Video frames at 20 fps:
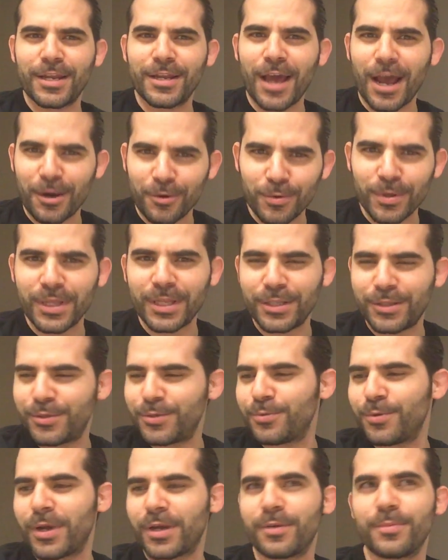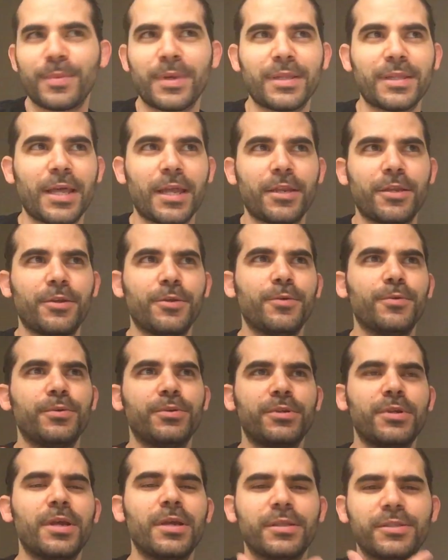I really do recommend that you
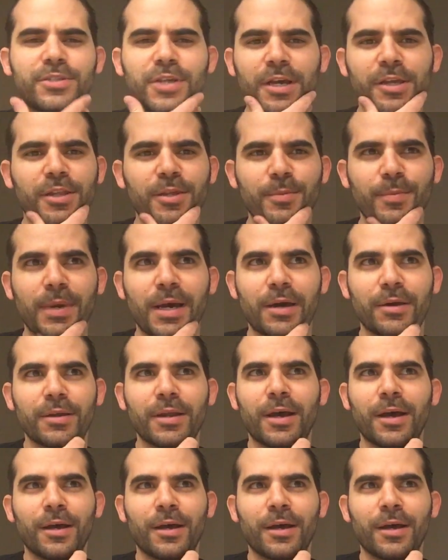check them out.